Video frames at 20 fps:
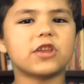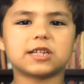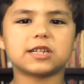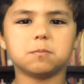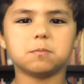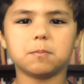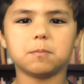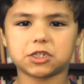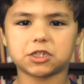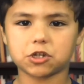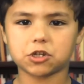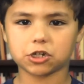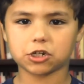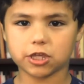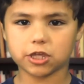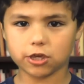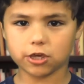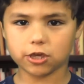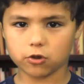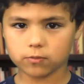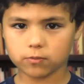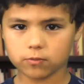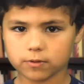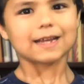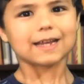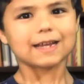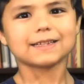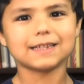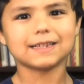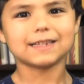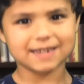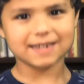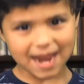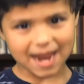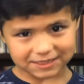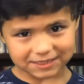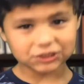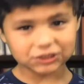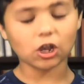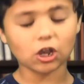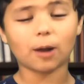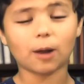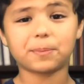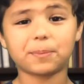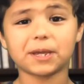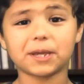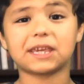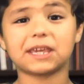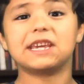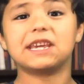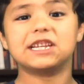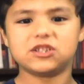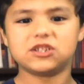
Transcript: This is Mr. Q. Today's topic